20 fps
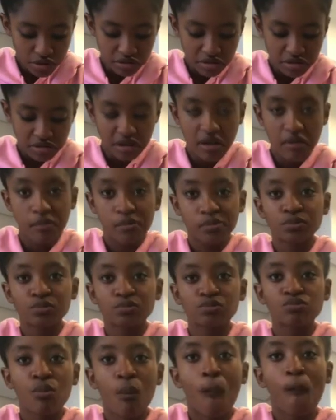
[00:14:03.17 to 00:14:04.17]
but
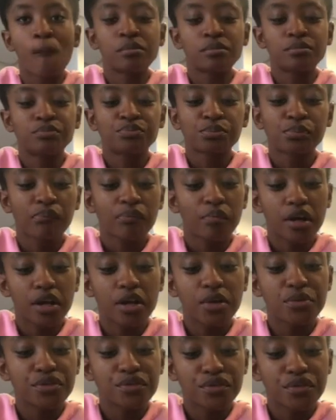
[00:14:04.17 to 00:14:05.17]

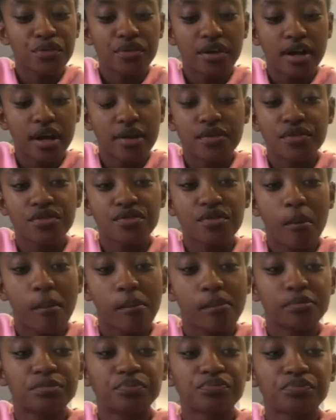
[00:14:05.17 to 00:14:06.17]
it was so nice.
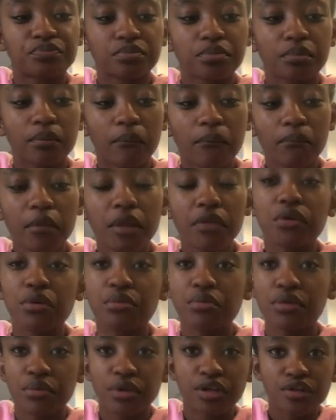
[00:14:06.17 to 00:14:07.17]
Then
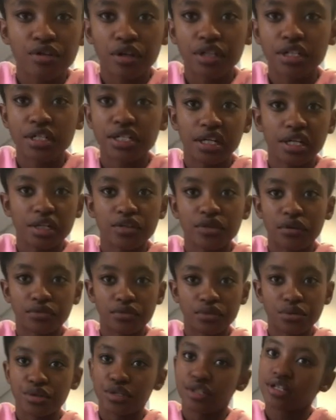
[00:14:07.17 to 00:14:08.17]
we went on a date
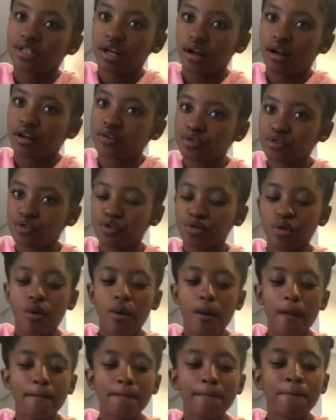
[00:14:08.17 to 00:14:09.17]
afterwards, yeah, as you
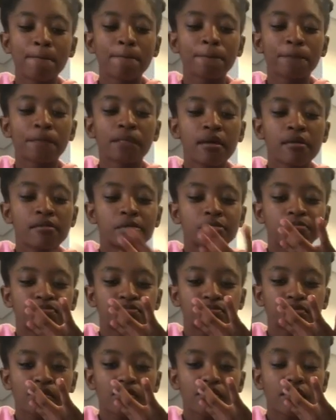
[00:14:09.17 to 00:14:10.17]
saw.
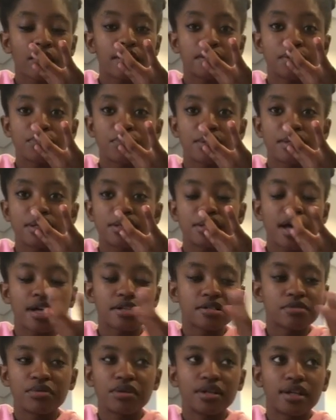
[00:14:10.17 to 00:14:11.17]
It
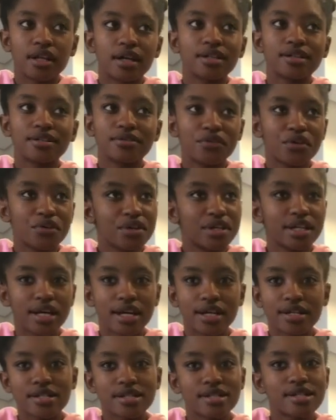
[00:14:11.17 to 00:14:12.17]
has been like a very
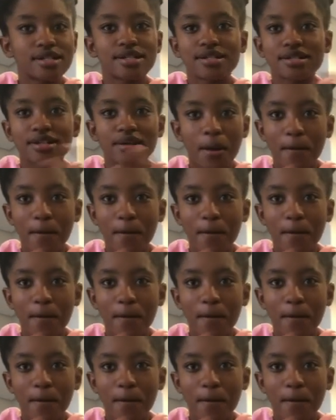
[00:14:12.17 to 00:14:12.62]
nice,